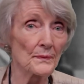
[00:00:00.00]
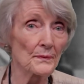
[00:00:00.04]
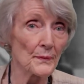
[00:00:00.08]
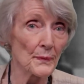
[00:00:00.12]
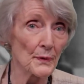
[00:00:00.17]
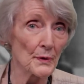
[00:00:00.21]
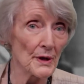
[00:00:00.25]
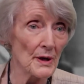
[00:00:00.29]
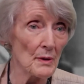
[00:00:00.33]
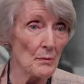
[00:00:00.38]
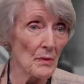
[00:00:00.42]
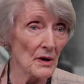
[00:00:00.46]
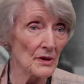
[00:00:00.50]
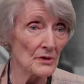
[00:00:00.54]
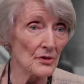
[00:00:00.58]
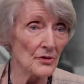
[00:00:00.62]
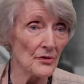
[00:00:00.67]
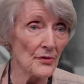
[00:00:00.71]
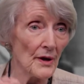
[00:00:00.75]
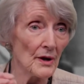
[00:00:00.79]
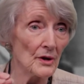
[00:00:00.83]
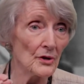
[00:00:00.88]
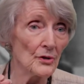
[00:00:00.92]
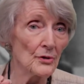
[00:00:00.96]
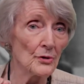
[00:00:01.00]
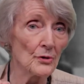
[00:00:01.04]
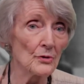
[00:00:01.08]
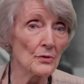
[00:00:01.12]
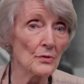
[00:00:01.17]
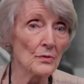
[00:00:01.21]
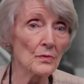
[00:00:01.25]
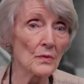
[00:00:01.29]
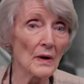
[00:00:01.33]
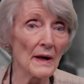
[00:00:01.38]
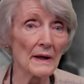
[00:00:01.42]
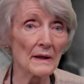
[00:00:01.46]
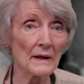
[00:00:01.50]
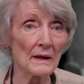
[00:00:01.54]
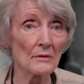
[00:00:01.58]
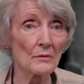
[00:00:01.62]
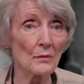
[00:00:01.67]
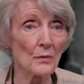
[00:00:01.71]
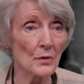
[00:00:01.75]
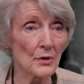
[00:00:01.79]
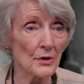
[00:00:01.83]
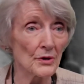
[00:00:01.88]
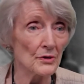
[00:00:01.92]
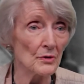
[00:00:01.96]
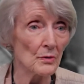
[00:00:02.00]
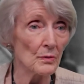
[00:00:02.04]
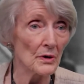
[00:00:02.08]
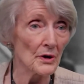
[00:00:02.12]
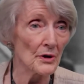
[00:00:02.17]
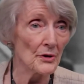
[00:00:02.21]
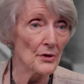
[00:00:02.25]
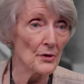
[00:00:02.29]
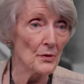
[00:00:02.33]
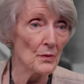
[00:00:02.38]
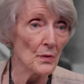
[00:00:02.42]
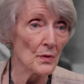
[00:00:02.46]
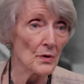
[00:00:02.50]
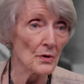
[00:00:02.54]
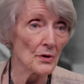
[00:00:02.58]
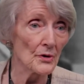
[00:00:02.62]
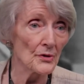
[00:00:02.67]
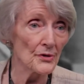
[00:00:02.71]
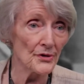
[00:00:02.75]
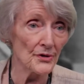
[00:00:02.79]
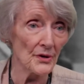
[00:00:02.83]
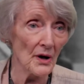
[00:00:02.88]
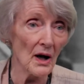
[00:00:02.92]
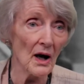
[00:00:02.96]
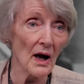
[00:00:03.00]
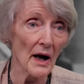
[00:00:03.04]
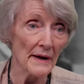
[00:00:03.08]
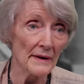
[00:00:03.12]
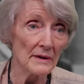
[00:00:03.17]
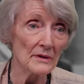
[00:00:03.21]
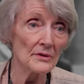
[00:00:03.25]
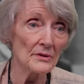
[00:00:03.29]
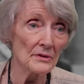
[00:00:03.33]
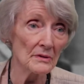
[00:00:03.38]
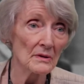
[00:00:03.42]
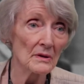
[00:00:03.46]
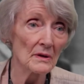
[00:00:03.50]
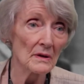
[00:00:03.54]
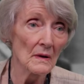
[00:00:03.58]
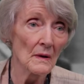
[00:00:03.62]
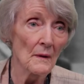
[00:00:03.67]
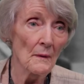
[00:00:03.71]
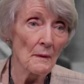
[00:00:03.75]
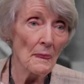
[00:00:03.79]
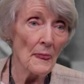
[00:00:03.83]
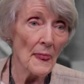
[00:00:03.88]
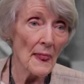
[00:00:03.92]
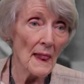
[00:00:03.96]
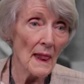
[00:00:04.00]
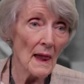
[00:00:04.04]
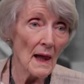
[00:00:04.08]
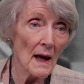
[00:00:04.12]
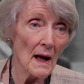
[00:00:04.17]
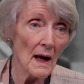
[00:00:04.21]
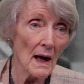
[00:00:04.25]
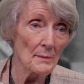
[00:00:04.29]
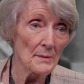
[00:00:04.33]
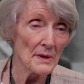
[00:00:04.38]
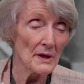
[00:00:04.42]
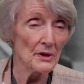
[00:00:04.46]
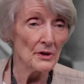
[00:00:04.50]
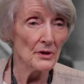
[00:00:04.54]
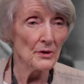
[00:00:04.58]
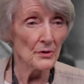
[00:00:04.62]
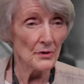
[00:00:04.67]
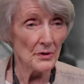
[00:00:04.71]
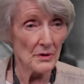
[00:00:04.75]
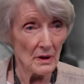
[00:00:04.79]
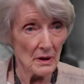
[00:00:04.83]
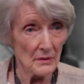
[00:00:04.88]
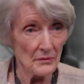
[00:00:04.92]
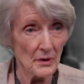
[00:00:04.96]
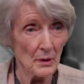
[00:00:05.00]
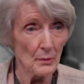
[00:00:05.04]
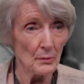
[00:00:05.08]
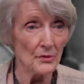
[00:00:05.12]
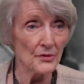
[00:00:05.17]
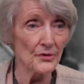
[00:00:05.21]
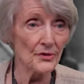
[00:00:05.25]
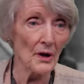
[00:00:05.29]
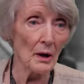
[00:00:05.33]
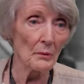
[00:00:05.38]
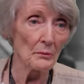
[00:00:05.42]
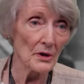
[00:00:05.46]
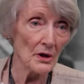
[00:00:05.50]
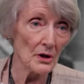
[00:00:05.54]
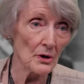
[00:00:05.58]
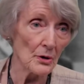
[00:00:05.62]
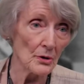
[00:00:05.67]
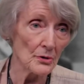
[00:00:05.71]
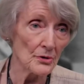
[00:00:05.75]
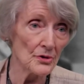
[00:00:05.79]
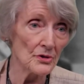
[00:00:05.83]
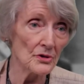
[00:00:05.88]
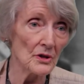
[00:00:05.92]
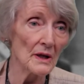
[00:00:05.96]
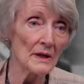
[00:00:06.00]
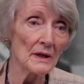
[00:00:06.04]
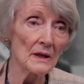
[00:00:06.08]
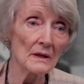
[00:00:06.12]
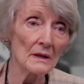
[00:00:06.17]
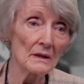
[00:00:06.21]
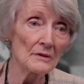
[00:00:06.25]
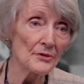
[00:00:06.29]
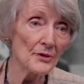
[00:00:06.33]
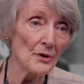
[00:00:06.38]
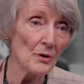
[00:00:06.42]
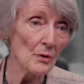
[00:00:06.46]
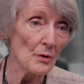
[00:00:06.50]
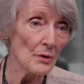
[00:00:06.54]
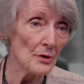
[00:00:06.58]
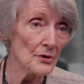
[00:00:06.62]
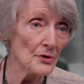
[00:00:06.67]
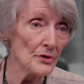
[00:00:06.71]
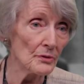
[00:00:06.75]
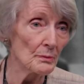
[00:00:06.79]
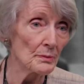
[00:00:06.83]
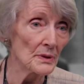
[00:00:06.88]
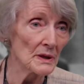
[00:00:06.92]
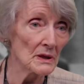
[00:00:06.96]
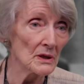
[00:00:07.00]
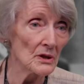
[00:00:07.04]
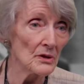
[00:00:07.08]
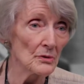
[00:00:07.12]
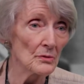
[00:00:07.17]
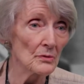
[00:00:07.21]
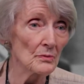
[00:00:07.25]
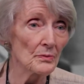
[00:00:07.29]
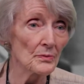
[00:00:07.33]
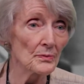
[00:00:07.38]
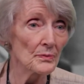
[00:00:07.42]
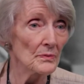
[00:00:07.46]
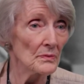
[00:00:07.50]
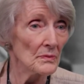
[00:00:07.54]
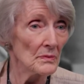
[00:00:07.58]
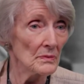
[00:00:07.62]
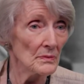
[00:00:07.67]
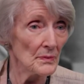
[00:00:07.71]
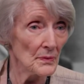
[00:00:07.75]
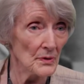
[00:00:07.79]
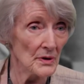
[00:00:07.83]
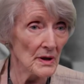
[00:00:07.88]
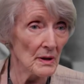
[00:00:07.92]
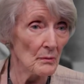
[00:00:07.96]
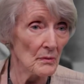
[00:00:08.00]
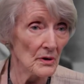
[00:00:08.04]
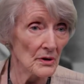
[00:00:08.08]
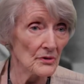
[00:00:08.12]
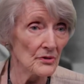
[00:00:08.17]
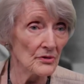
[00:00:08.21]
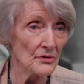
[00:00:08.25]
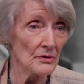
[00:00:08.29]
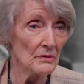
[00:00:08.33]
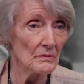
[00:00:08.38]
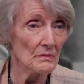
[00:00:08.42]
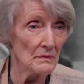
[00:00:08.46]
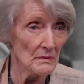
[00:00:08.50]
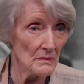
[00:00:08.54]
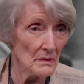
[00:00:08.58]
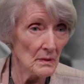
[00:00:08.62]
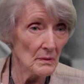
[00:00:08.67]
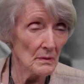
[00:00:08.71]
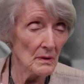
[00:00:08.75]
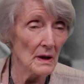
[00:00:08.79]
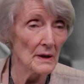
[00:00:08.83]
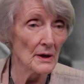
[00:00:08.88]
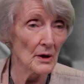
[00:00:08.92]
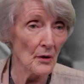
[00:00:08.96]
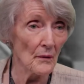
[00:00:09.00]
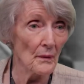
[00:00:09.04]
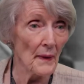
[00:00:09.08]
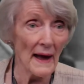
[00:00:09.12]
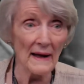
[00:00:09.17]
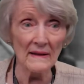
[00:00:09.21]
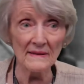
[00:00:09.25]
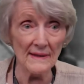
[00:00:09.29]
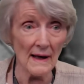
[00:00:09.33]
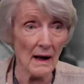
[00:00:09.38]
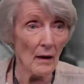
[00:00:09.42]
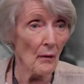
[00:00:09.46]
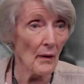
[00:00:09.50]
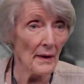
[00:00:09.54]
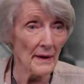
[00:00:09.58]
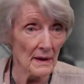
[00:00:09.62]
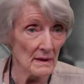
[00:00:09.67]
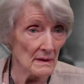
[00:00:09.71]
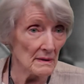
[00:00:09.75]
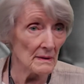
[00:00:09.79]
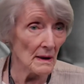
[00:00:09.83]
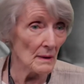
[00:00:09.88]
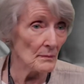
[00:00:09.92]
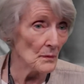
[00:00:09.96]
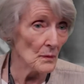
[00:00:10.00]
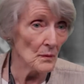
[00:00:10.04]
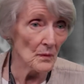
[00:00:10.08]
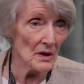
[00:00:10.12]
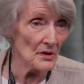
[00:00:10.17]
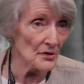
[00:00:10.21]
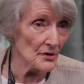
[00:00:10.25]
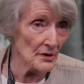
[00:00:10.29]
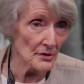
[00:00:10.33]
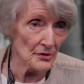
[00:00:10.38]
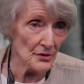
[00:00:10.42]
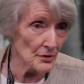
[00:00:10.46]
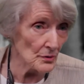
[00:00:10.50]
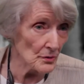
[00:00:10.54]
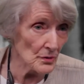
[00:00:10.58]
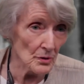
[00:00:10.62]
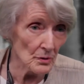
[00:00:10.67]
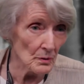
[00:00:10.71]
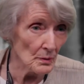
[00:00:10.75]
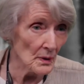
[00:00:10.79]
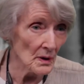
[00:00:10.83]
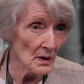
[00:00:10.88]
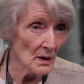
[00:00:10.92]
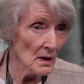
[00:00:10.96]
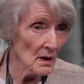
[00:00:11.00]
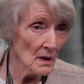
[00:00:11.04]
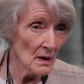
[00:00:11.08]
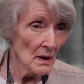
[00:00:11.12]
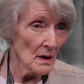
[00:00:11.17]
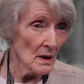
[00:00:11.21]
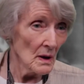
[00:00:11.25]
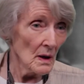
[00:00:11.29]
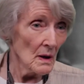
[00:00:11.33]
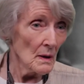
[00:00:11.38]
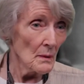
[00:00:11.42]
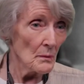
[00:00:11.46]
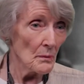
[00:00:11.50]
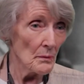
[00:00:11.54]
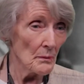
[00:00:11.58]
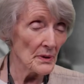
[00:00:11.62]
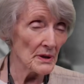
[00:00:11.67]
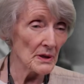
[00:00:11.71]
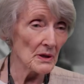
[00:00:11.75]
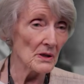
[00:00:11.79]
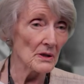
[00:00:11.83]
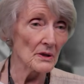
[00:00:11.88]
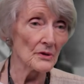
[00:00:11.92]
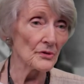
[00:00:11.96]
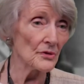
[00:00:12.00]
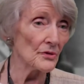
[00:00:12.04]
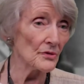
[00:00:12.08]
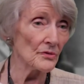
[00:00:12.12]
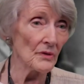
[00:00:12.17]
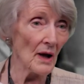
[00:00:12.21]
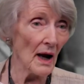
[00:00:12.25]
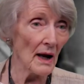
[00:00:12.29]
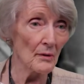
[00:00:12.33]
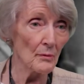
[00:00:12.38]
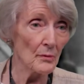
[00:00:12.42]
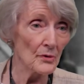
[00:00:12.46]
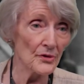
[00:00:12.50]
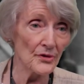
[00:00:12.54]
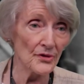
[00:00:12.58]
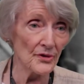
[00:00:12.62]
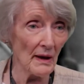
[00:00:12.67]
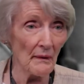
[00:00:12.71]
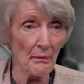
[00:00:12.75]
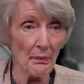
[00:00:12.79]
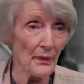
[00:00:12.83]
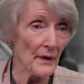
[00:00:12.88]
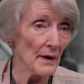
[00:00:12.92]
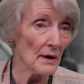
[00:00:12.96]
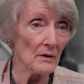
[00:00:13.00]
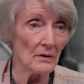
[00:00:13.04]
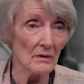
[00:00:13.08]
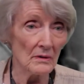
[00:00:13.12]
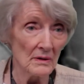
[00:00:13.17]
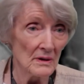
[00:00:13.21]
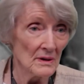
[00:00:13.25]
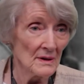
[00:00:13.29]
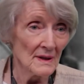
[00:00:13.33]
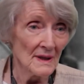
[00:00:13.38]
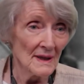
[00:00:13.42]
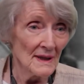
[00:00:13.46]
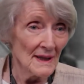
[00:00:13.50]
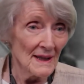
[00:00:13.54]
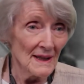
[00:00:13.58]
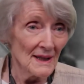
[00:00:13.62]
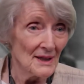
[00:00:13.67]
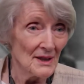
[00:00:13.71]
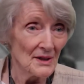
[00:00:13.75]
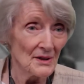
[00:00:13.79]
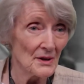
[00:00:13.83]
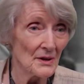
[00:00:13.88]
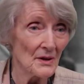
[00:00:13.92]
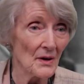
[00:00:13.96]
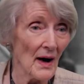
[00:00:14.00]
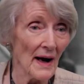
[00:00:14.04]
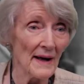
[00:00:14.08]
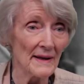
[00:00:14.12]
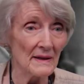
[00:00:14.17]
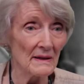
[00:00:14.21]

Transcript: pretty much that you went and worked where you were assigned. I mean, you could. There was some negotiating, of course, but you pretty much, you know. And that's how I ended up in Wesley's group mm-hmm. because I was sent there. Right. You know, I